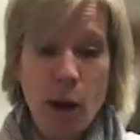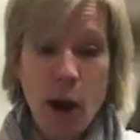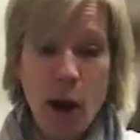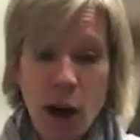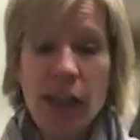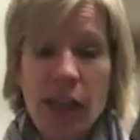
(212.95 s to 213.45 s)

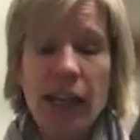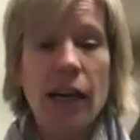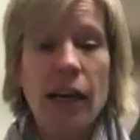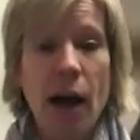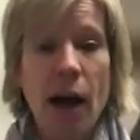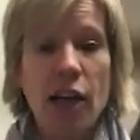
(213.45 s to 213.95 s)
parting
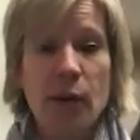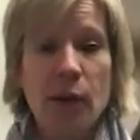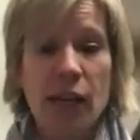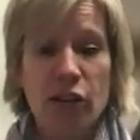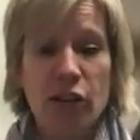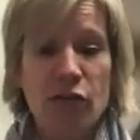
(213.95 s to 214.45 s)
a Bach
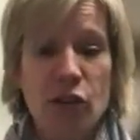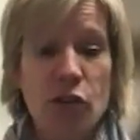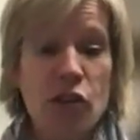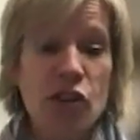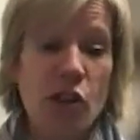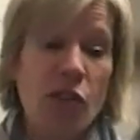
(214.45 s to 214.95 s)
prelude and
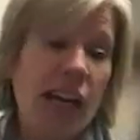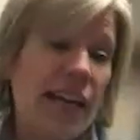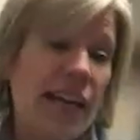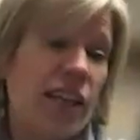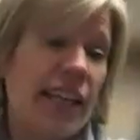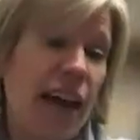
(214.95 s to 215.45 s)
fugue so that
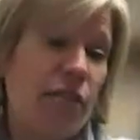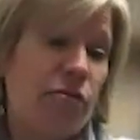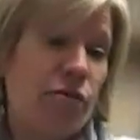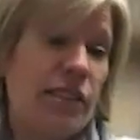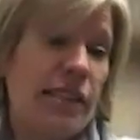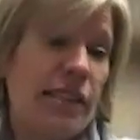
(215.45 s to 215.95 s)
I could get,
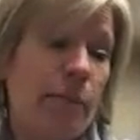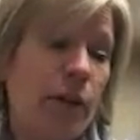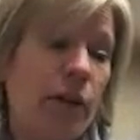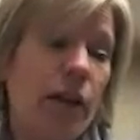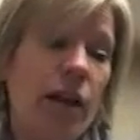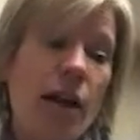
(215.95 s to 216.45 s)
for
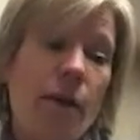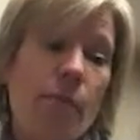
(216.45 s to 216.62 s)
example,